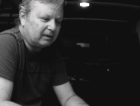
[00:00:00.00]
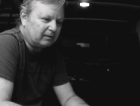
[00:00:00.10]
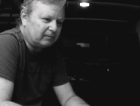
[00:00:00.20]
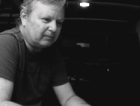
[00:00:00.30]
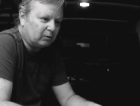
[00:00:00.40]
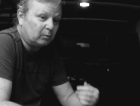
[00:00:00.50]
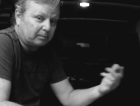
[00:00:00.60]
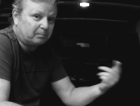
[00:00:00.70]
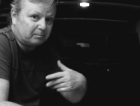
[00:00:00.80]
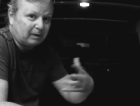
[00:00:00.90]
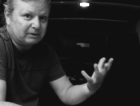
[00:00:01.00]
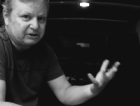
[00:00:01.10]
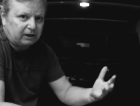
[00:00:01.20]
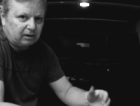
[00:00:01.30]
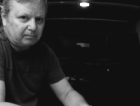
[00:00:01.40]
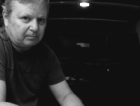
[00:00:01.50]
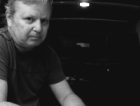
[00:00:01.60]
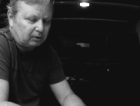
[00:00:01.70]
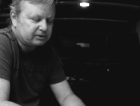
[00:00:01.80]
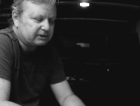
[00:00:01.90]
uh, who were publishing our
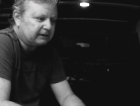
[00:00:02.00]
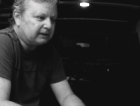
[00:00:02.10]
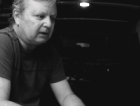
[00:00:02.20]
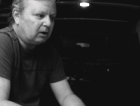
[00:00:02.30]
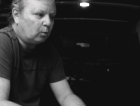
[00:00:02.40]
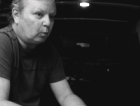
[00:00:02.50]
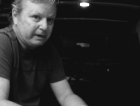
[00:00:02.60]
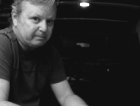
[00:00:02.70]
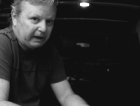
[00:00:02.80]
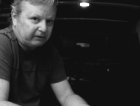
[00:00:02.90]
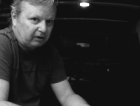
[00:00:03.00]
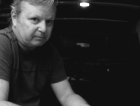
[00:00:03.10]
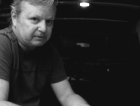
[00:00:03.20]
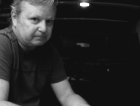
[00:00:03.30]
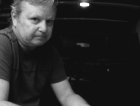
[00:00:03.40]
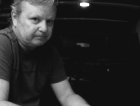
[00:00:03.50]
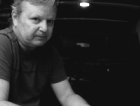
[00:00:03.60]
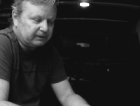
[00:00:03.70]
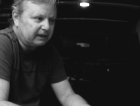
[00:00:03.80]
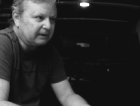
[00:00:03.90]
books went bankrupt. The